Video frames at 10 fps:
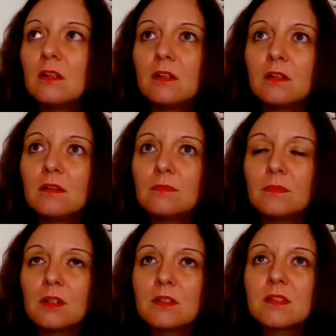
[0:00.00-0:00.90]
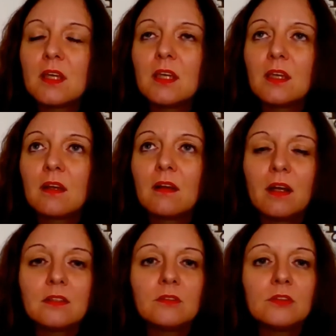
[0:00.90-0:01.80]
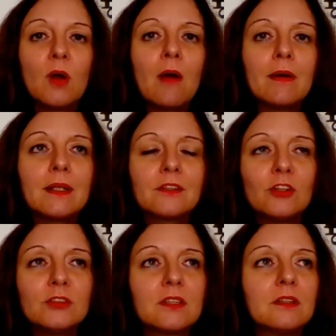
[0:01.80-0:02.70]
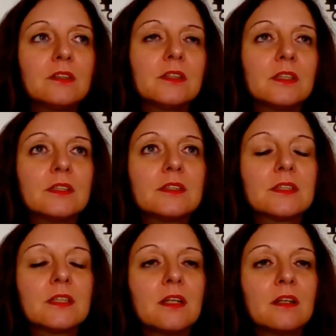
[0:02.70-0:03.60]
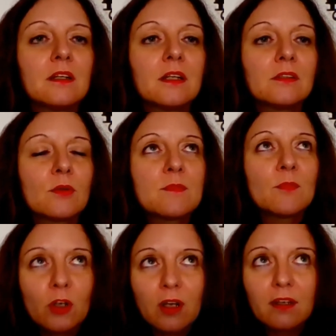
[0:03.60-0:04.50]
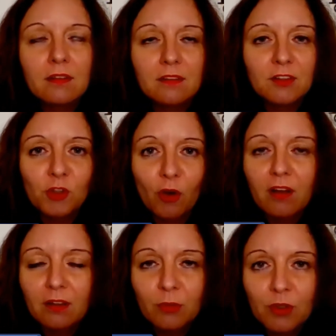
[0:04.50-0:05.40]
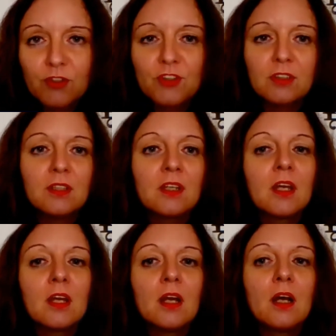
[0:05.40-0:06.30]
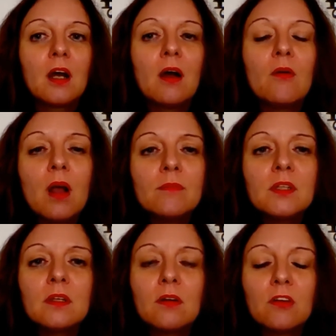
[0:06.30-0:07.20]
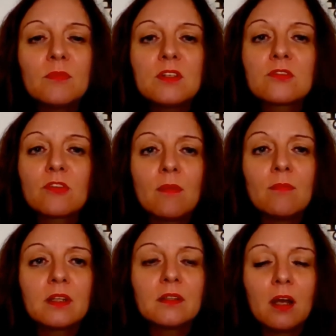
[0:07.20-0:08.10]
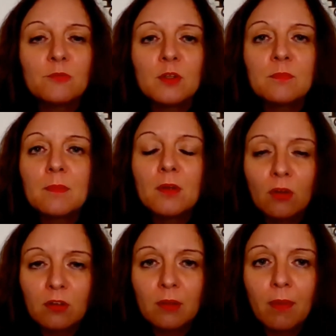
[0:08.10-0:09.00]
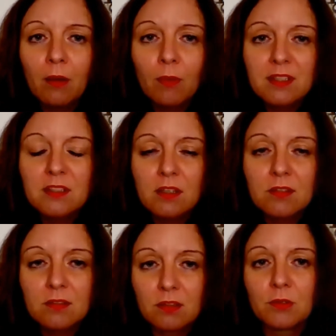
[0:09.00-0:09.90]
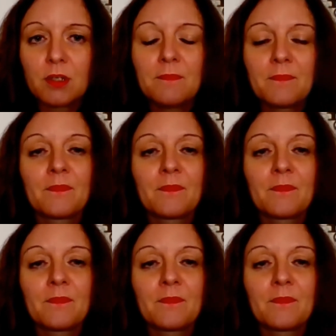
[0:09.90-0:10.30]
a saying, I don't know how anecdotal it is, but it was more like a rhetorical question. How come the economy is crumbling down when people only buy what's necessary,